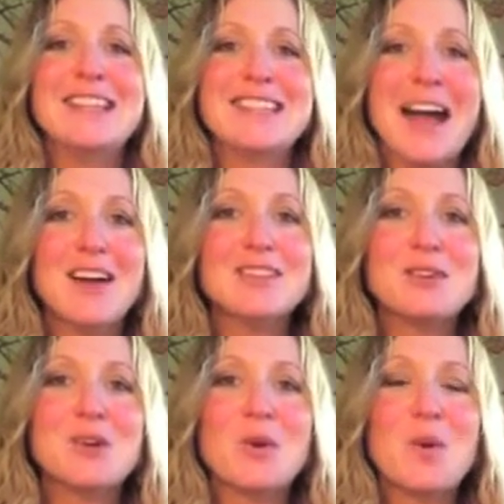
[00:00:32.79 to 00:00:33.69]

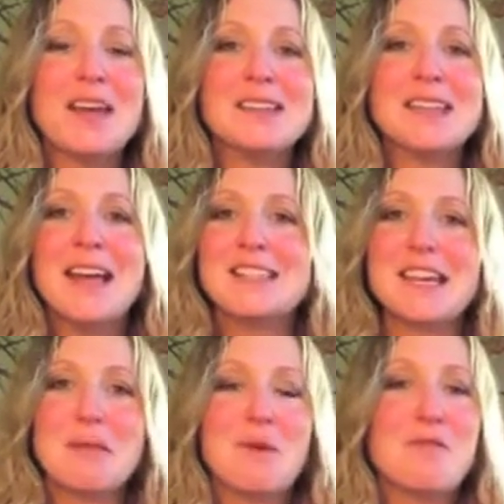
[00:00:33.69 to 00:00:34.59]
download the quiz,
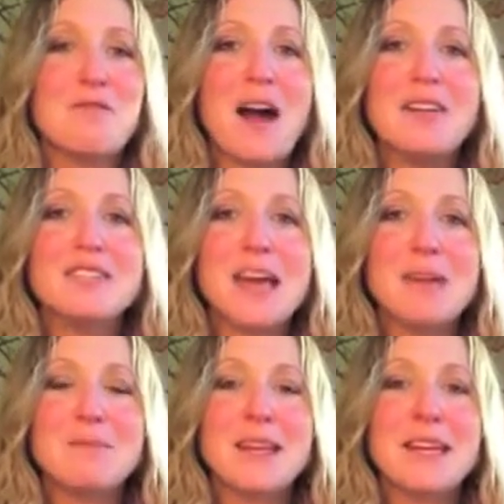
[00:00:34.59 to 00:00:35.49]
take about
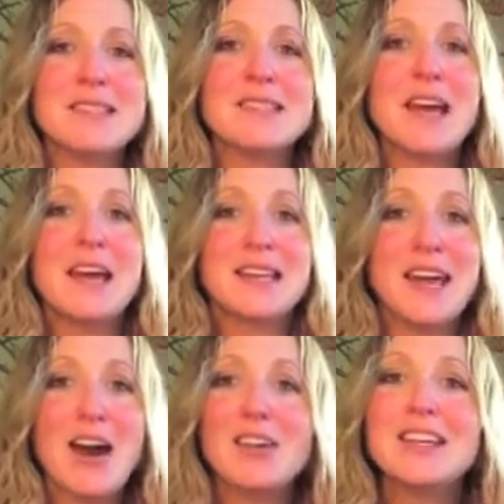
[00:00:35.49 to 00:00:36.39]
5-10 minutes,
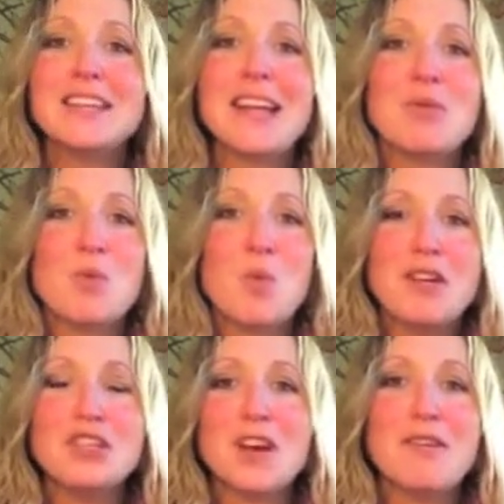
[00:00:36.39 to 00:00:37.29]
calculate
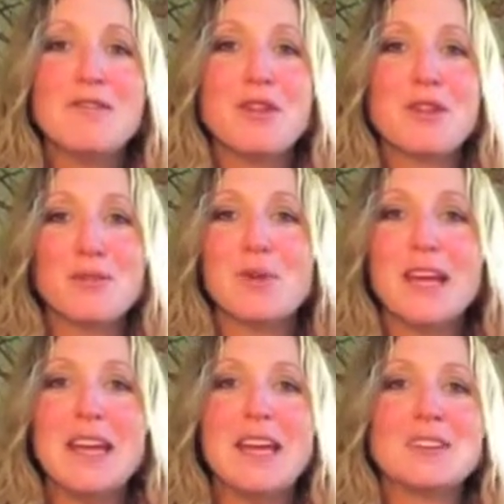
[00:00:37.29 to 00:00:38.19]
which of the
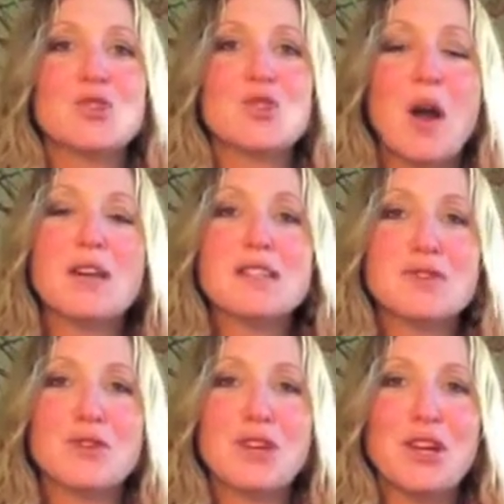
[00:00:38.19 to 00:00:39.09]
three is
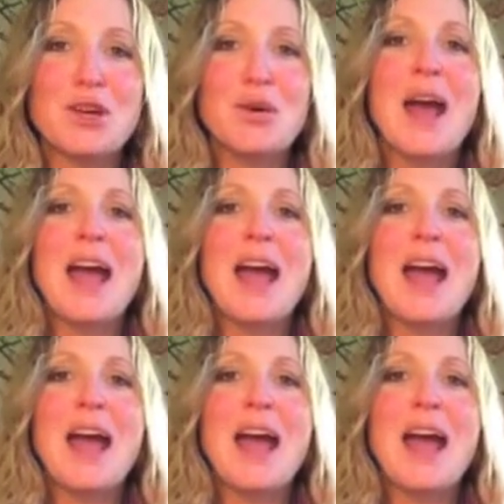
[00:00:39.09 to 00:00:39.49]
strongest for you,